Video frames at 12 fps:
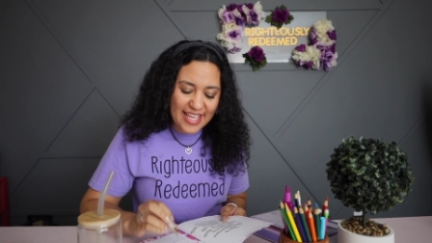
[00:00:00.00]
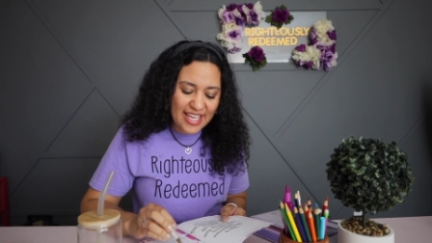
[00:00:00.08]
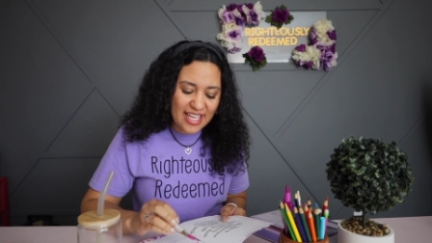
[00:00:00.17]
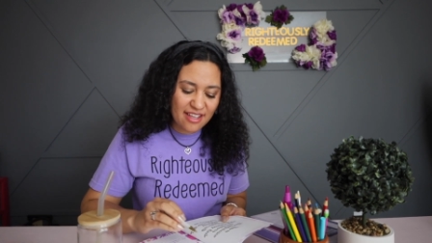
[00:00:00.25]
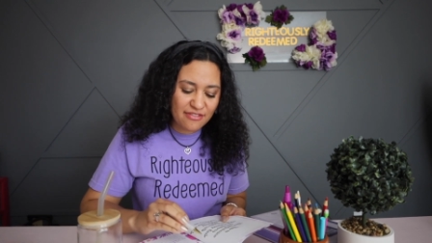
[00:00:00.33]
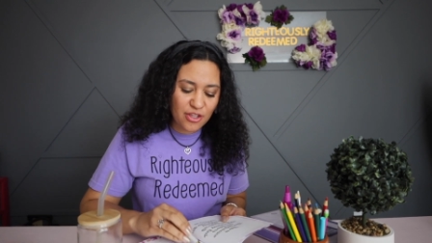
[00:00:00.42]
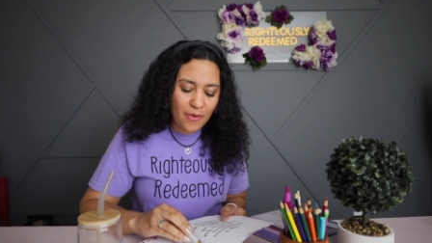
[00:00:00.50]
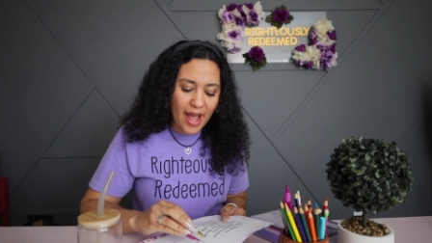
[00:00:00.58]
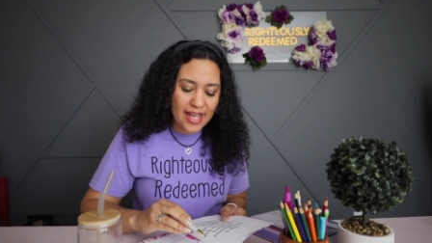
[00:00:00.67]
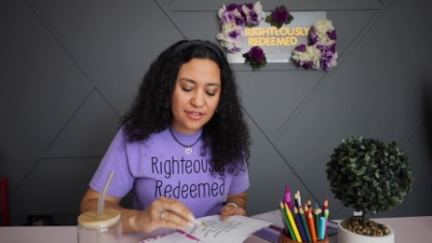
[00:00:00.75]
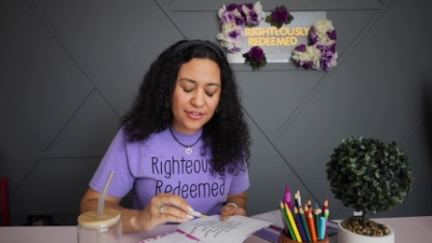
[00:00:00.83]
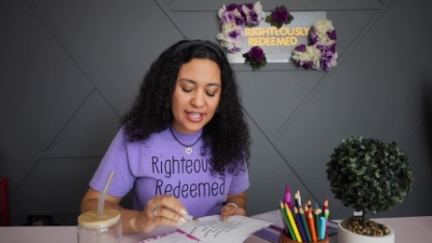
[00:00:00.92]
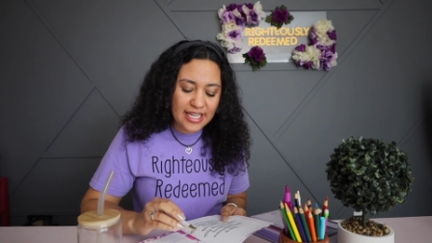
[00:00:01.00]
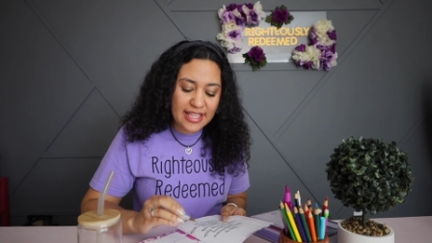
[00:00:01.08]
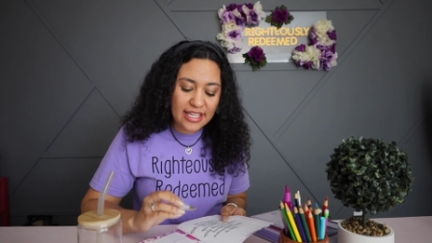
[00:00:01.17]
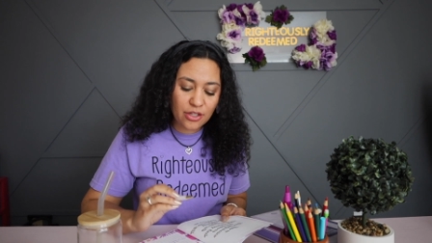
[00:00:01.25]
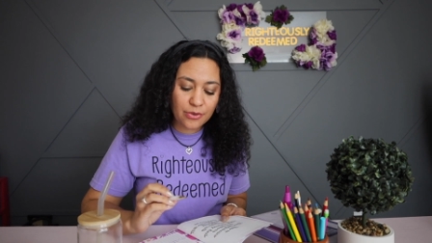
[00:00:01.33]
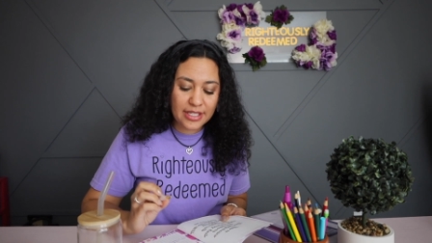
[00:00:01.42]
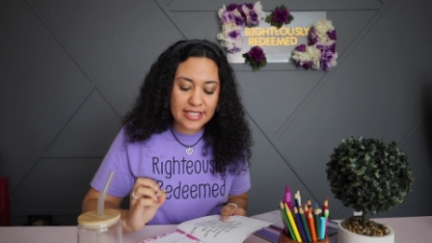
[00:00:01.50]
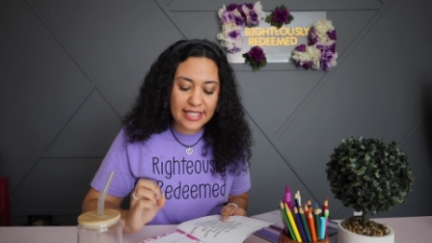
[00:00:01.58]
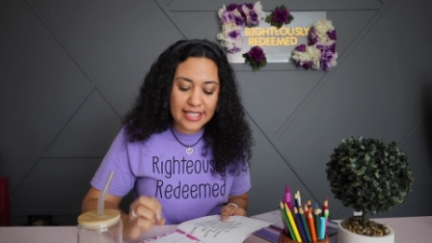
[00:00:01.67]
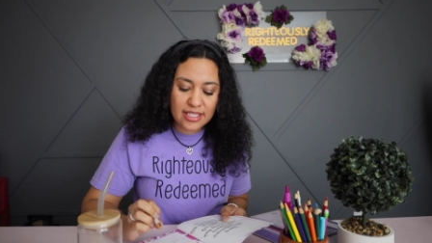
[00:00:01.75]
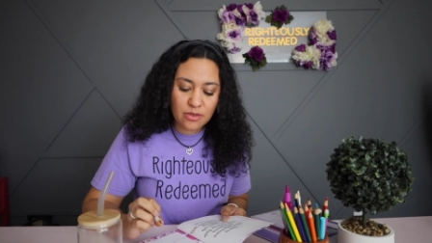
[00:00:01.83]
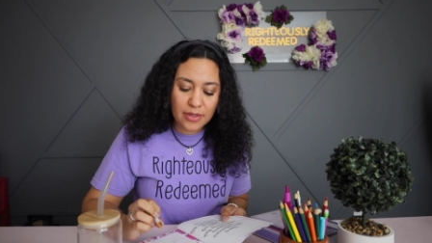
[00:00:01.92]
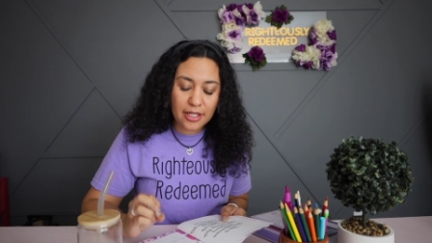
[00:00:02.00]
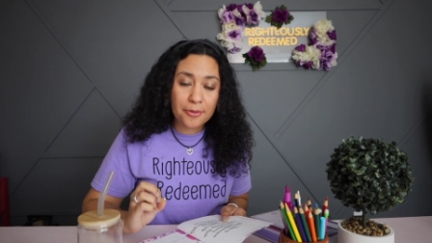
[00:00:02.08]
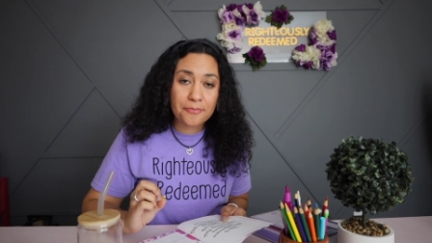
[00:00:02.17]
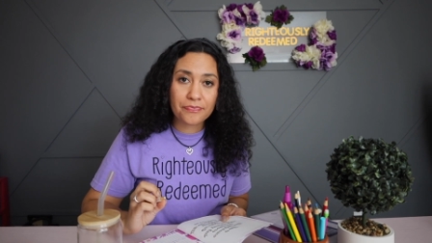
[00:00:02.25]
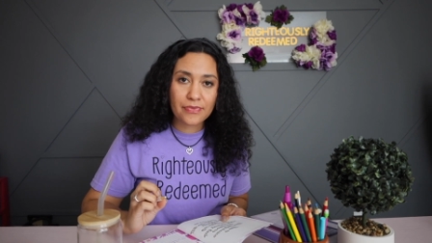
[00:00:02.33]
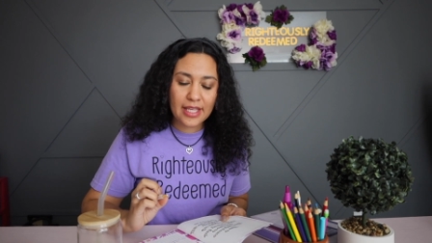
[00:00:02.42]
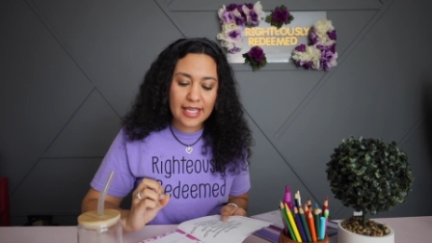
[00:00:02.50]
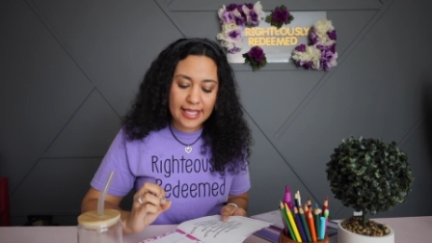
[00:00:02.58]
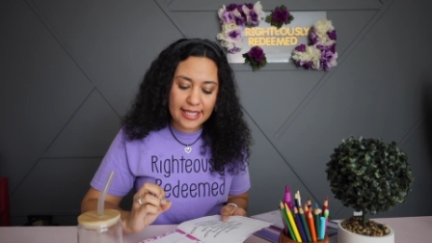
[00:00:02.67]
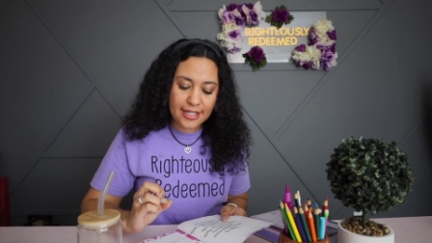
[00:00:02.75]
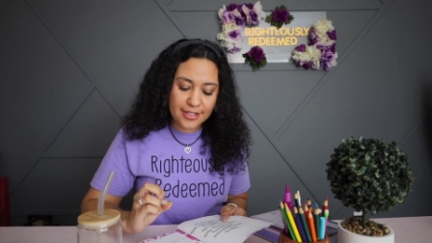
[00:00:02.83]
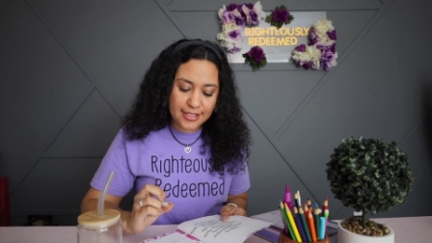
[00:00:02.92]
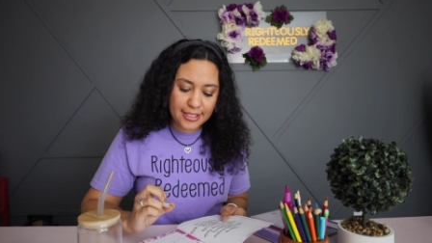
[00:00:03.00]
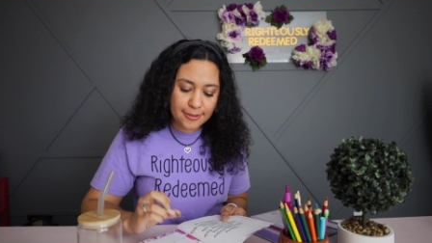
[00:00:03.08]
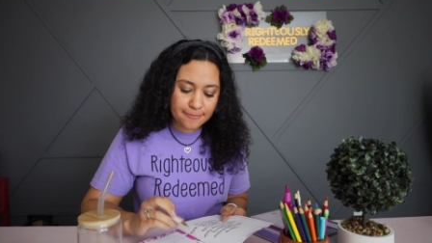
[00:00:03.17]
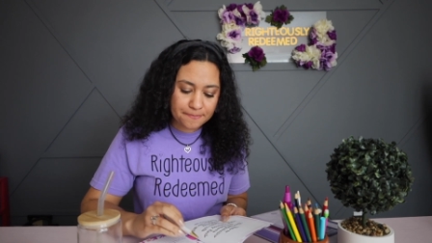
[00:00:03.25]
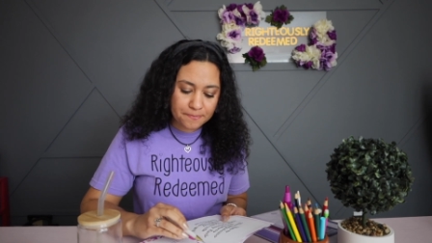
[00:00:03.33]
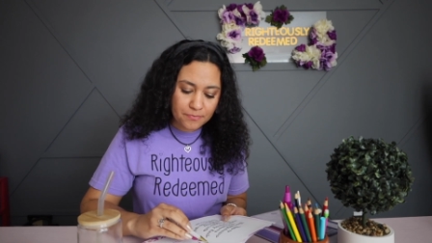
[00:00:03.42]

If you ask for anything according to his will, he hears you.